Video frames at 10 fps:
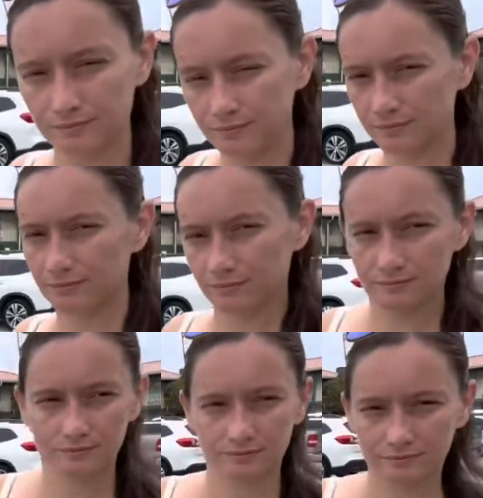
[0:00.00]
We didn't
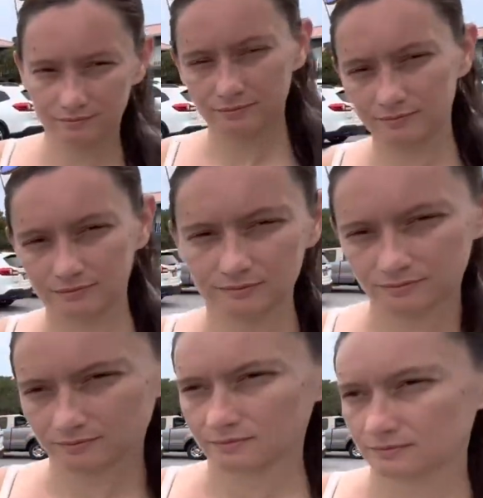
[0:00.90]
see too many people
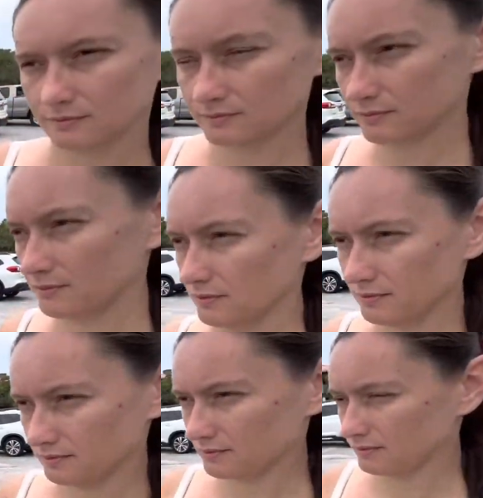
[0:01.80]
using this area over
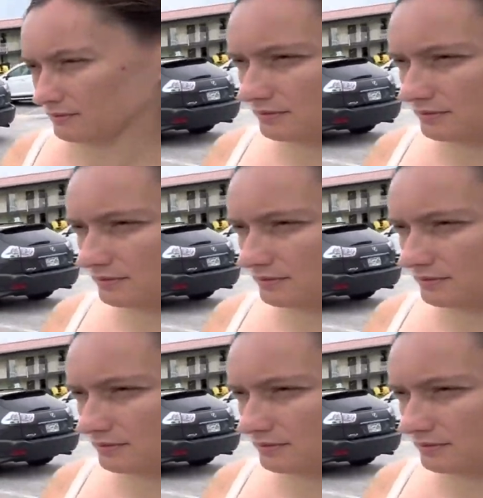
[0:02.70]
here, but